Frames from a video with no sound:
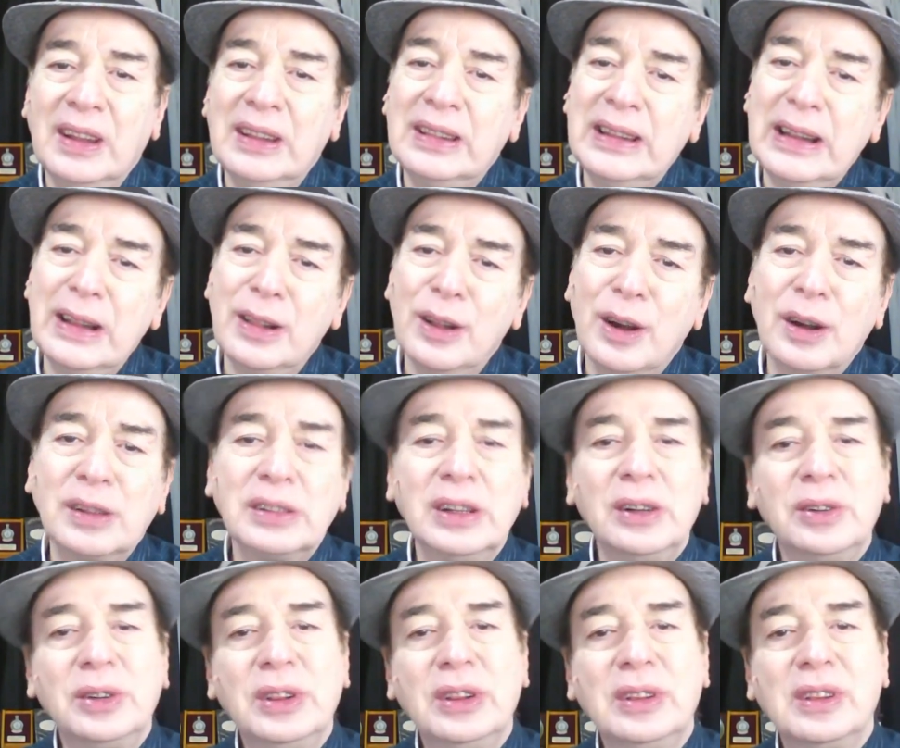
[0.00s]
The
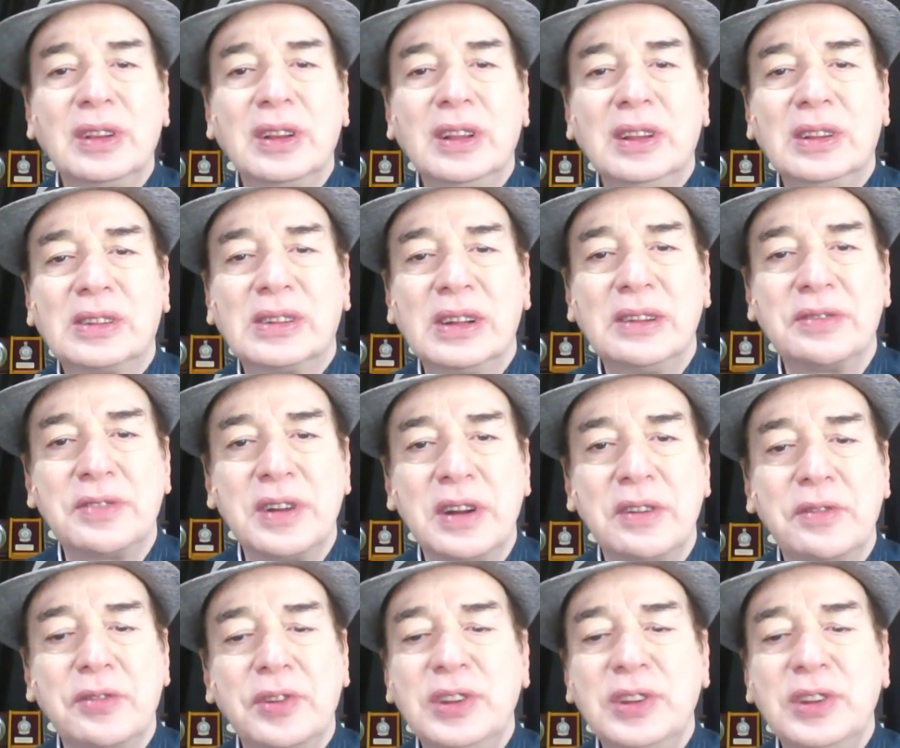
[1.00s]
lockdown is lifted.